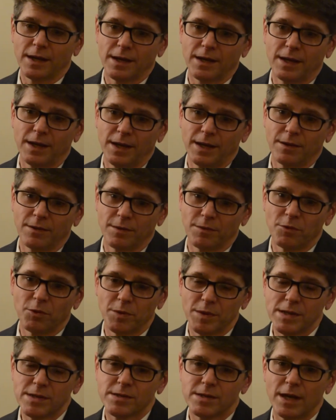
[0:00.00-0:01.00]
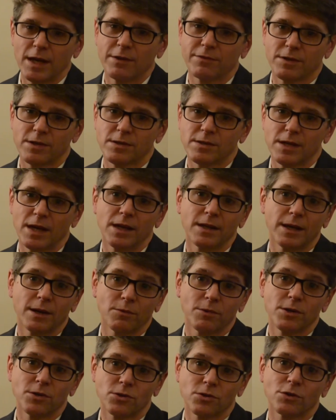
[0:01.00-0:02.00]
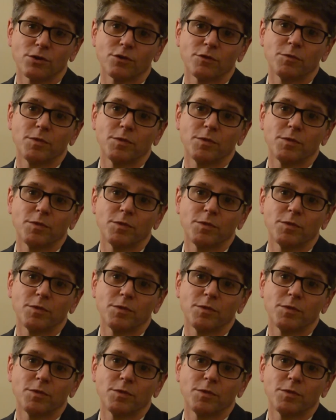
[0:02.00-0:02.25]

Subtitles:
it would be safe to say that we should have